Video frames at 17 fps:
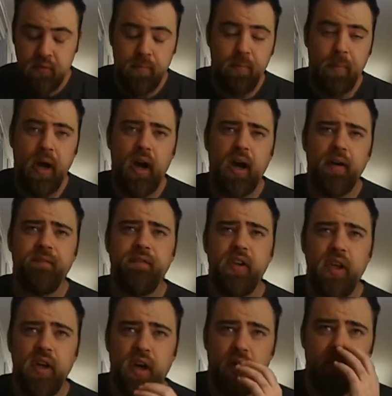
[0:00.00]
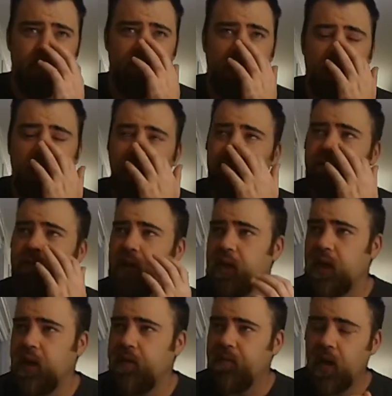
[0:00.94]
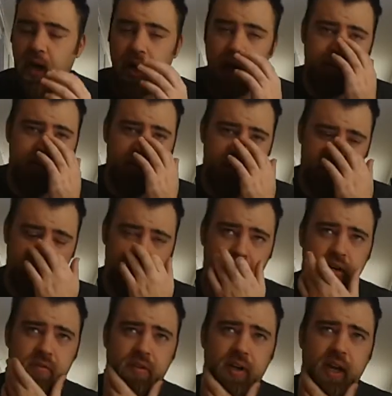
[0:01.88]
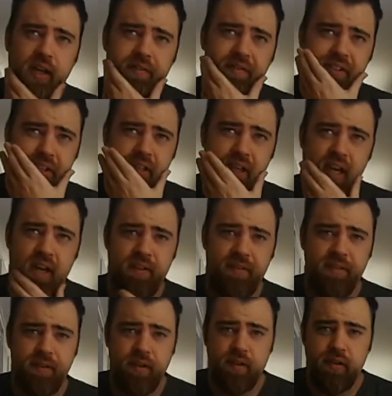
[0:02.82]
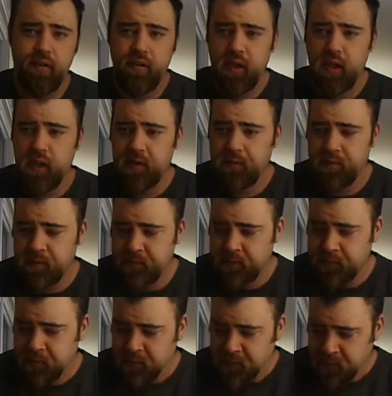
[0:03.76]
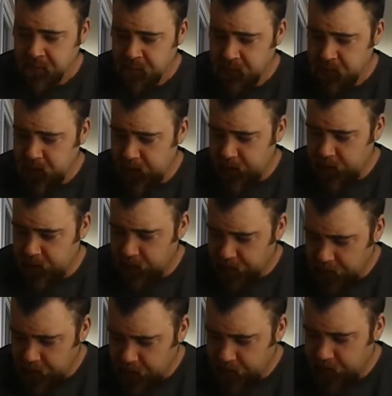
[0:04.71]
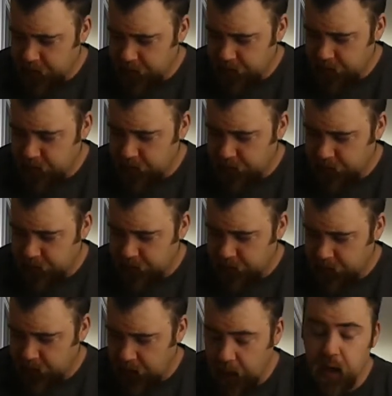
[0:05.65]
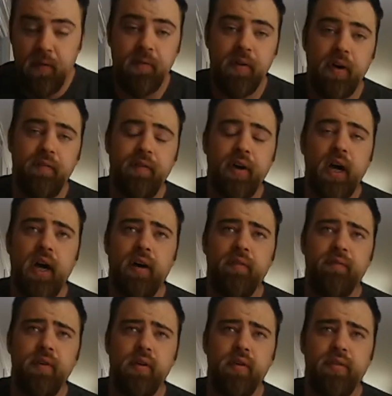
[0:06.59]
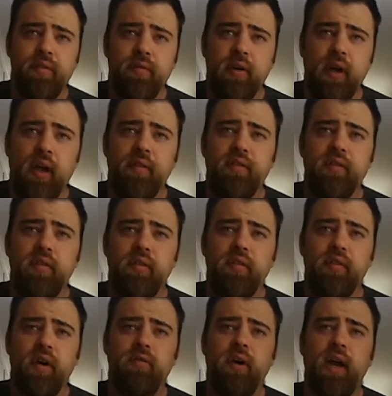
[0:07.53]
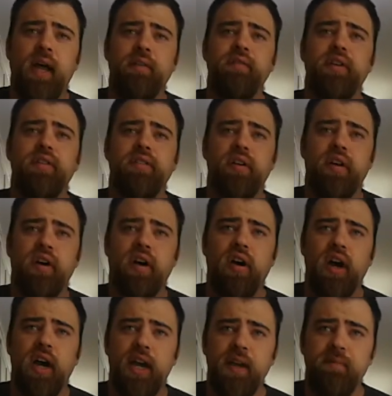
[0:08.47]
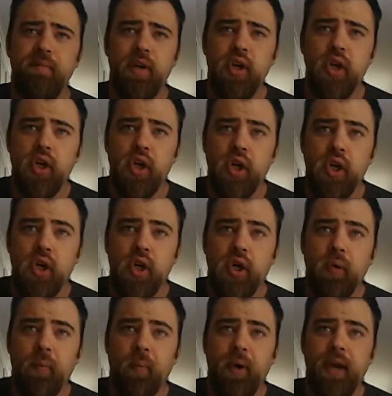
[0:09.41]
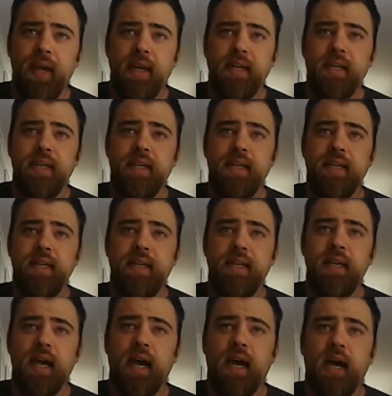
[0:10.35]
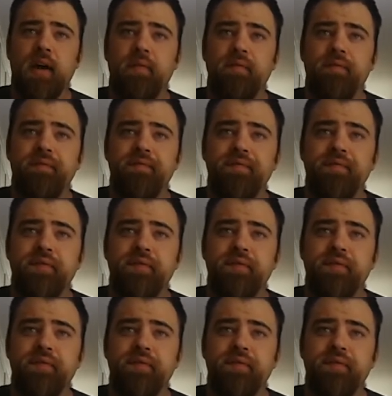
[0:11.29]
pop, you know, pop become popular around the uh, third, the uh, very the third album um, was around around the time when he um,